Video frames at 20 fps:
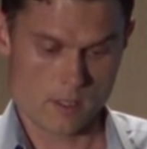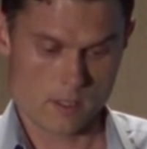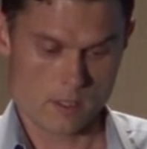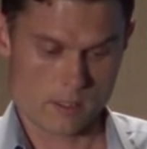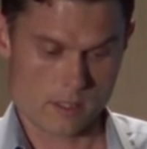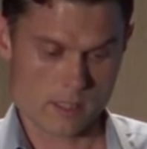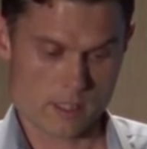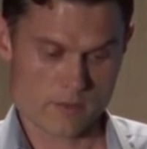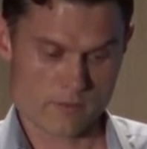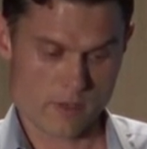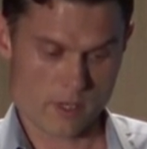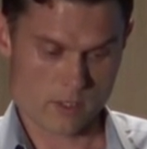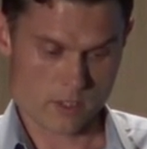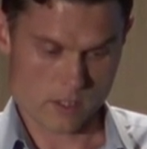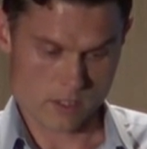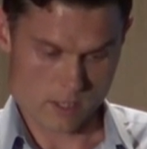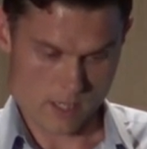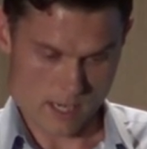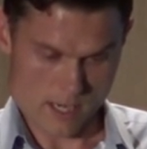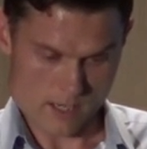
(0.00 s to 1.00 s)
The
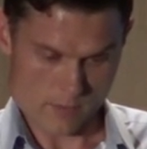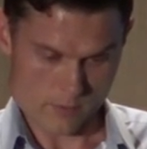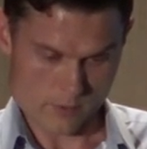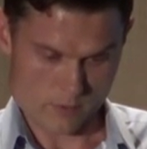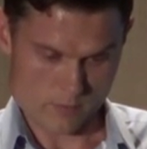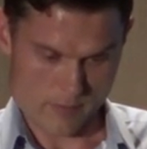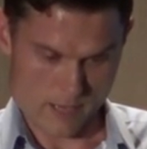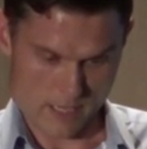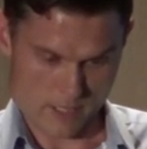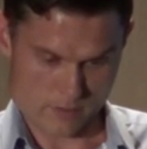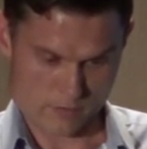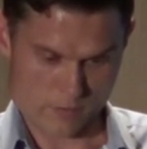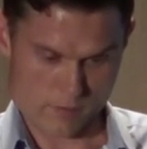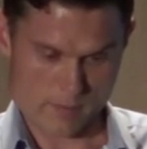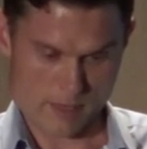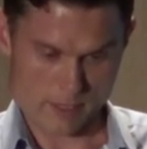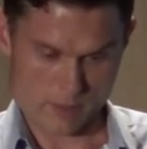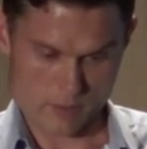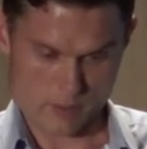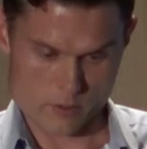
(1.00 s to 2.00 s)
intervention diet was matched for
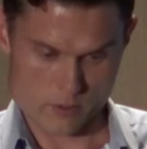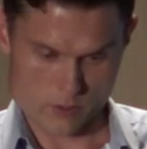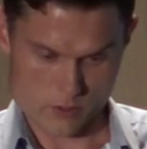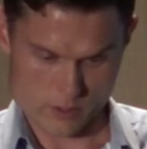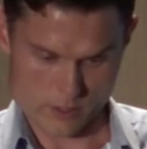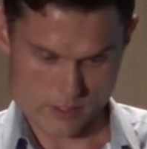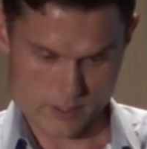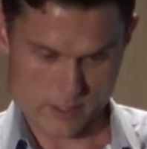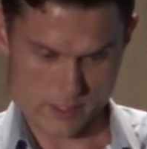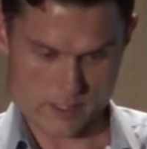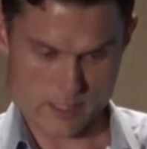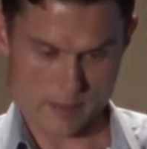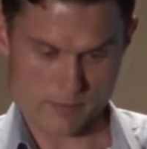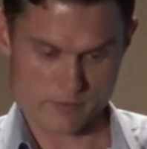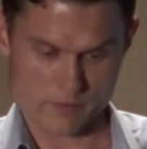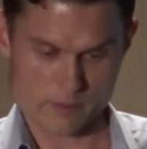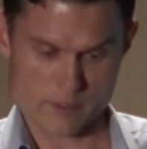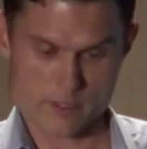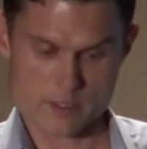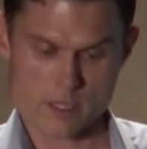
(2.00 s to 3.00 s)
macronutrients except
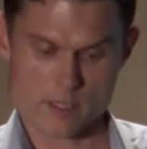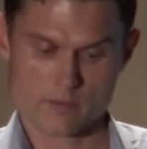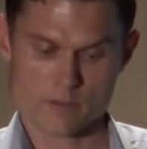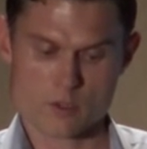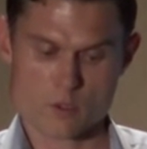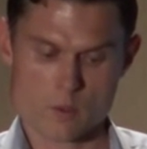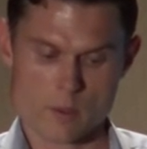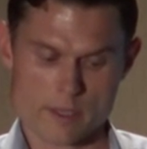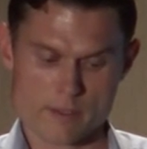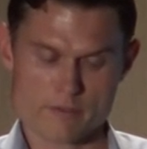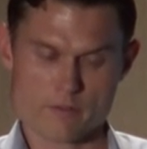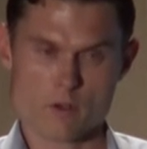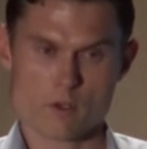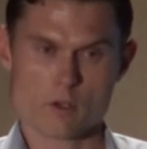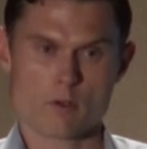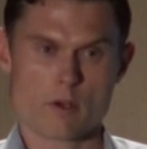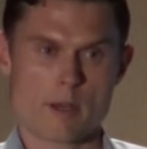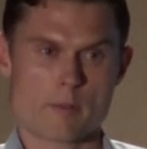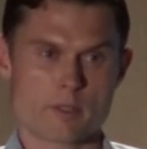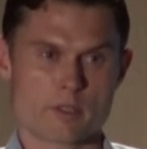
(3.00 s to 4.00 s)
for instead of 24
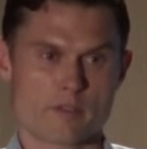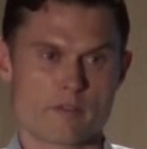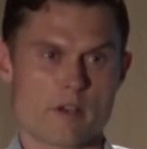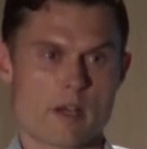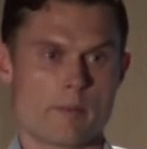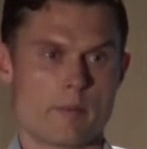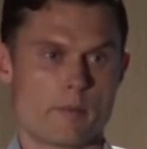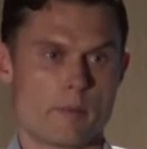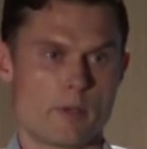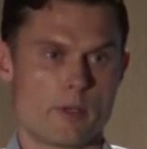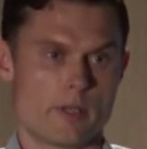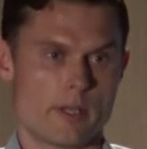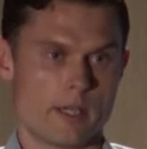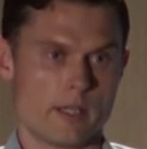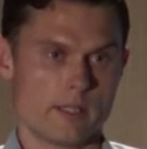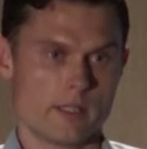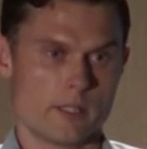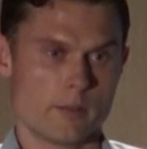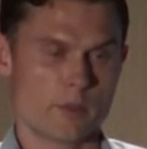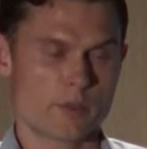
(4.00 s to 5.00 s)
grams of fiber per
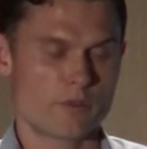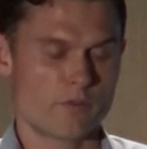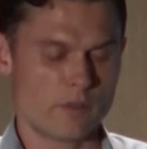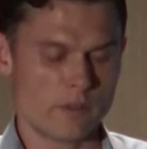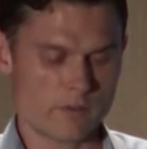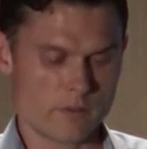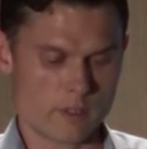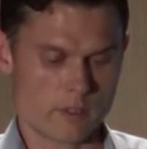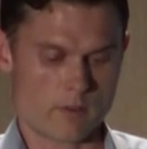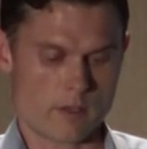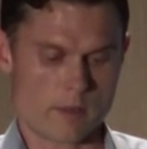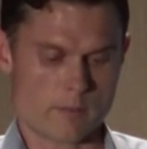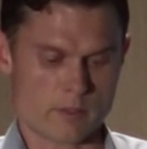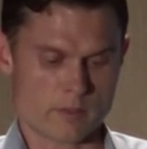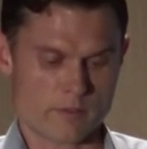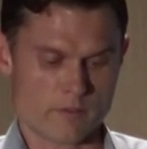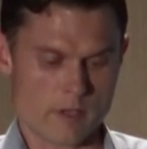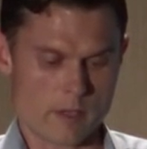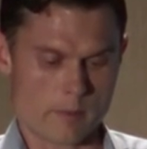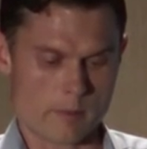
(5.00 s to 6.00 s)
day, it was 50 grams
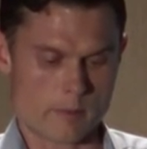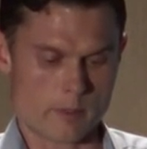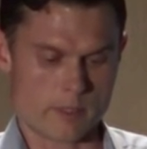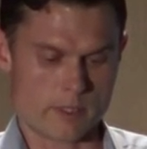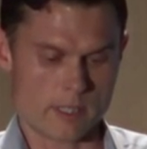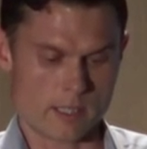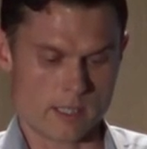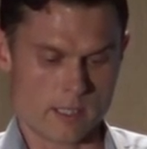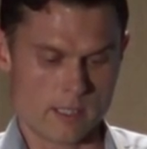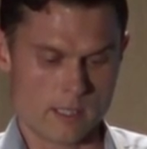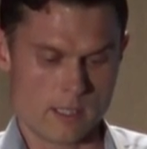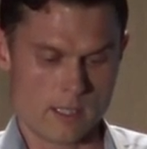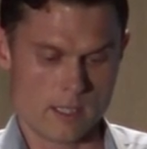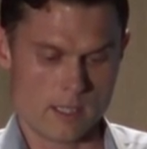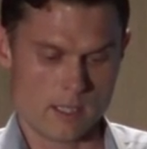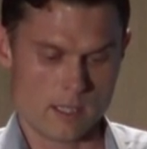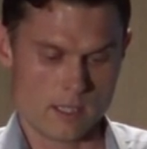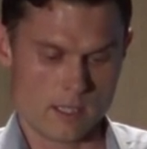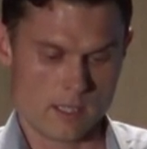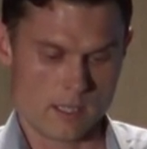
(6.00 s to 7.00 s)
of fiber per day.
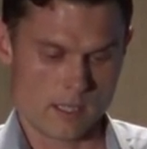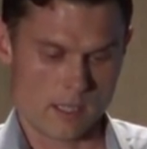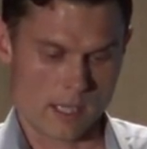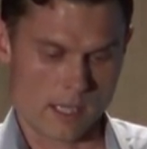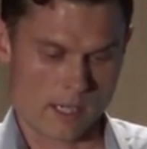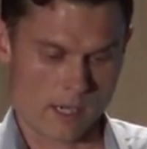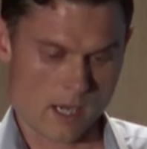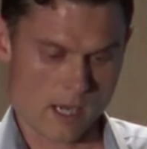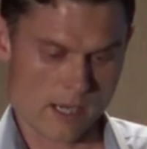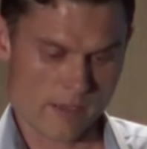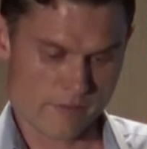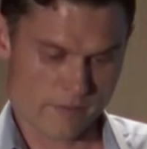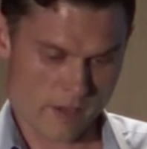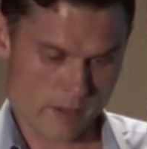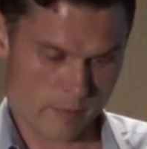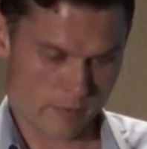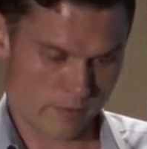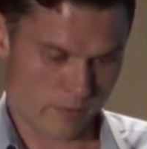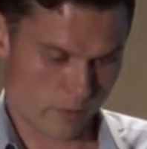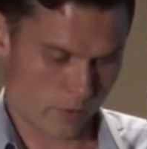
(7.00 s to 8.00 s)
And high
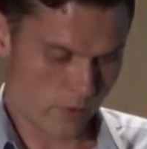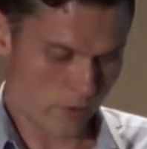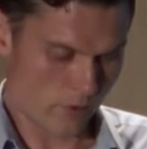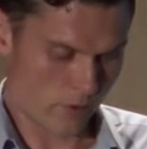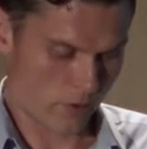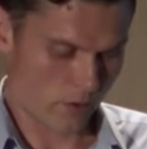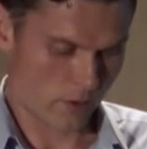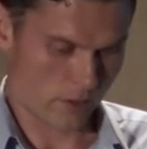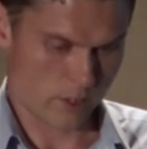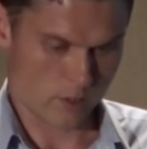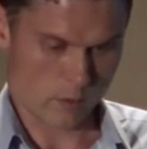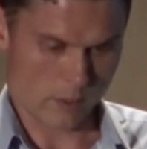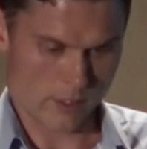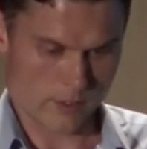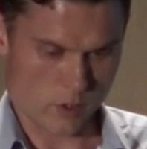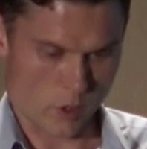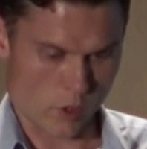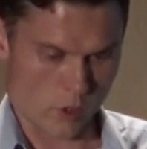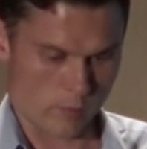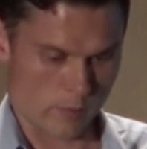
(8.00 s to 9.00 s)
fiber fruits, as well
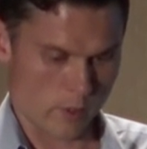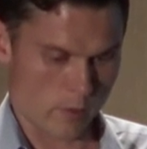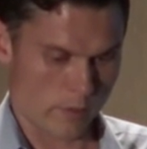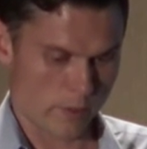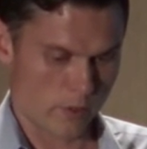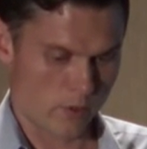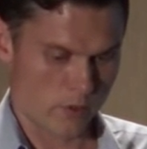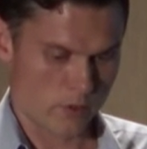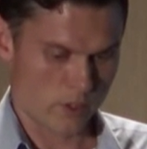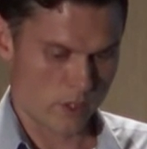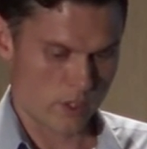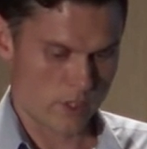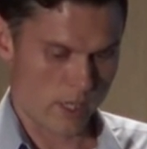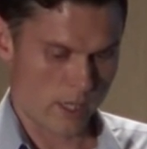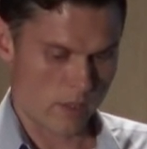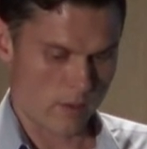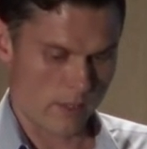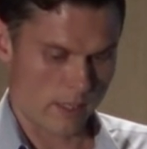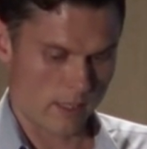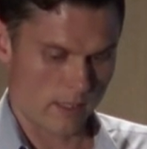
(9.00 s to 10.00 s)
as oatmeal, were used to
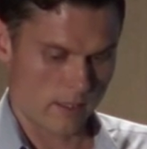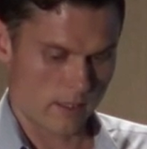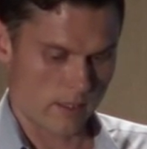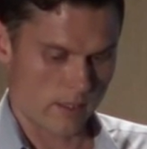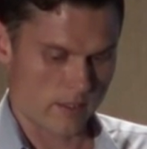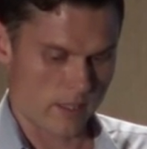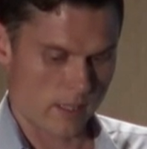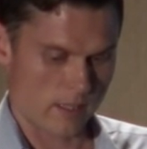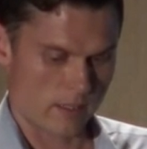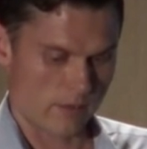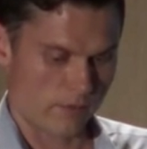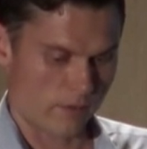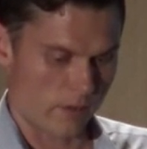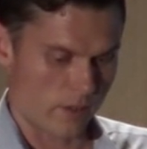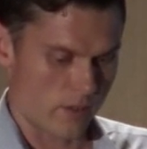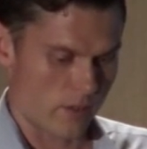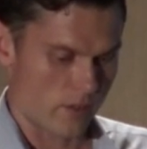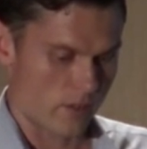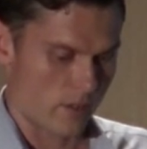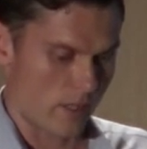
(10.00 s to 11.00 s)
generate the set
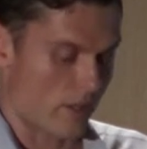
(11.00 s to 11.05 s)
difference.